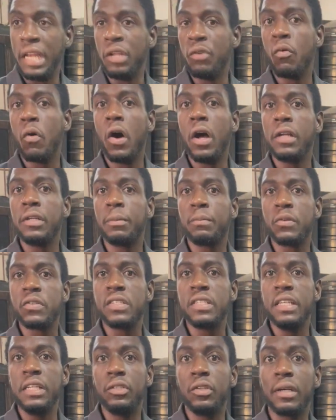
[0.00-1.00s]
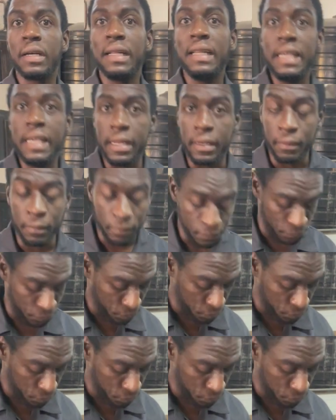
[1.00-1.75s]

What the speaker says: you want to proceed to clean.